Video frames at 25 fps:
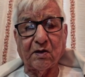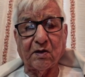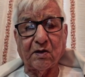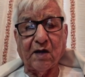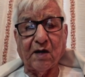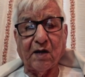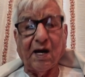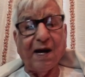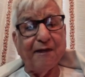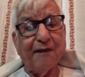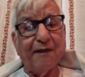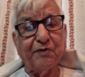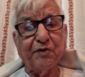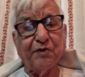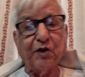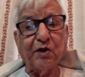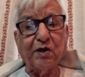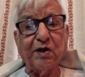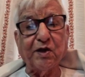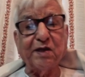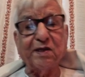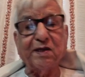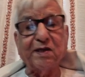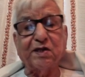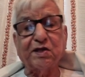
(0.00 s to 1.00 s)
I'm
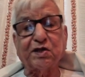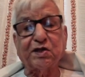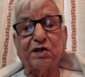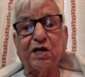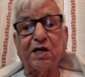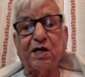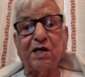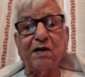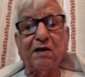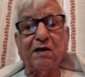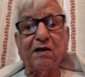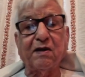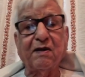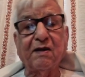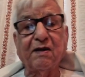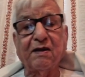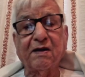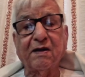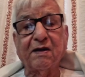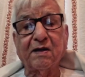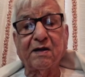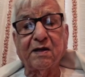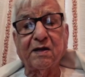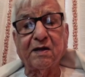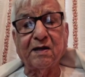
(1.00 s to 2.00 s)
talking this thing
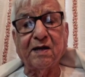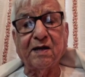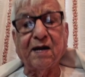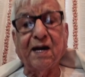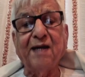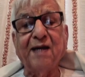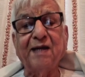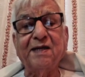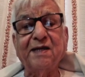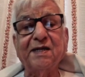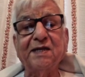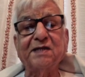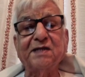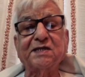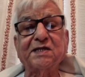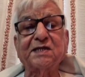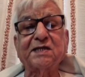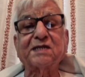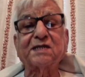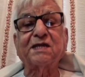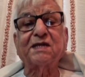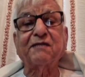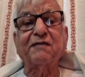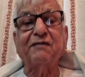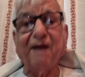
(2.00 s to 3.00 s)

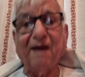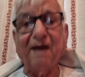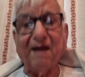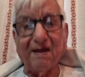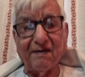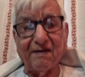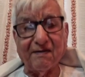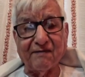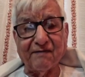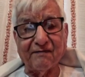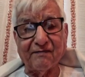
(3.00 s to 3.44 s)
1965.